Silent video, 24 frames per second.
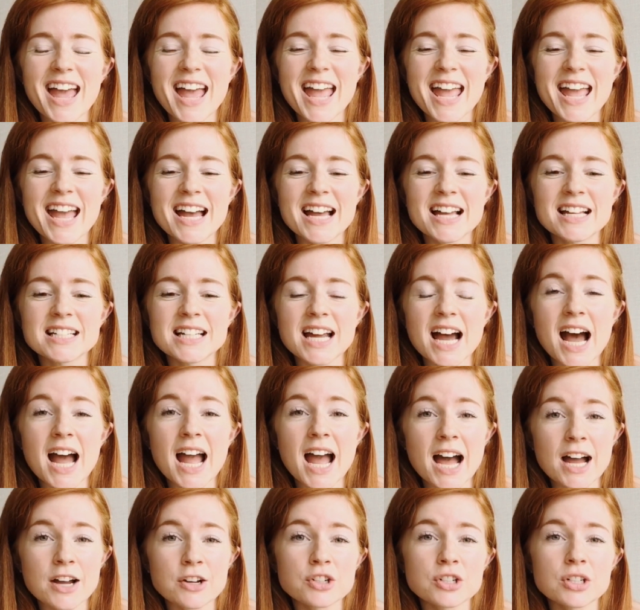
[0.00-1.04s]
And I
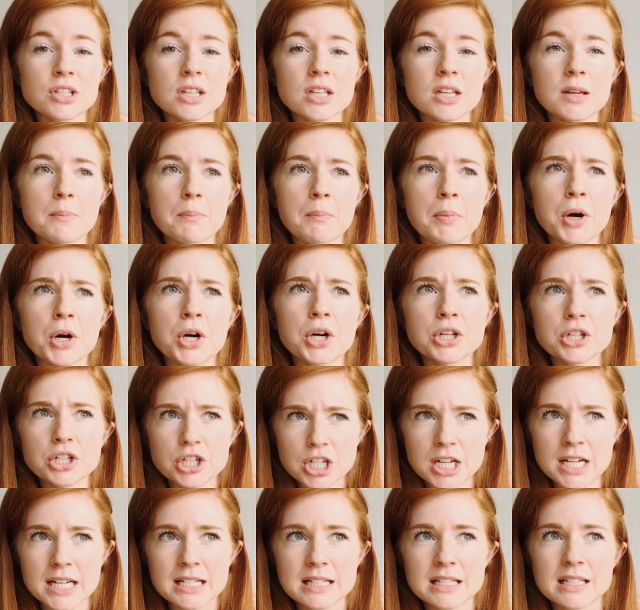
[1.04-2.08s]
actually
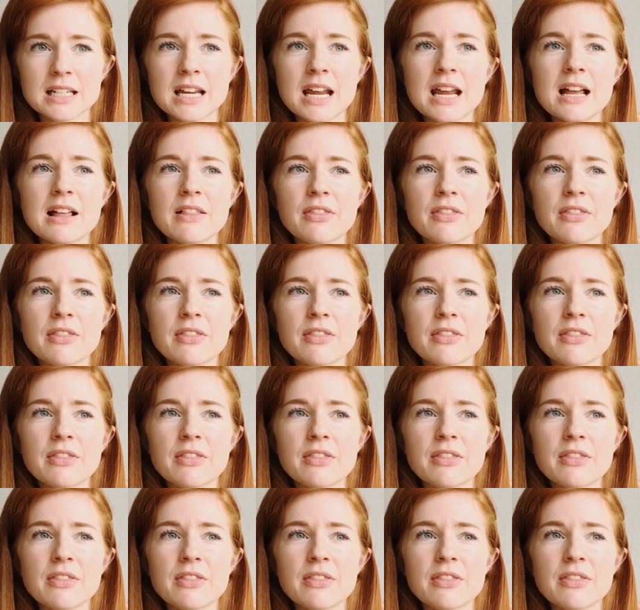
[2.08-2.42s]
purchased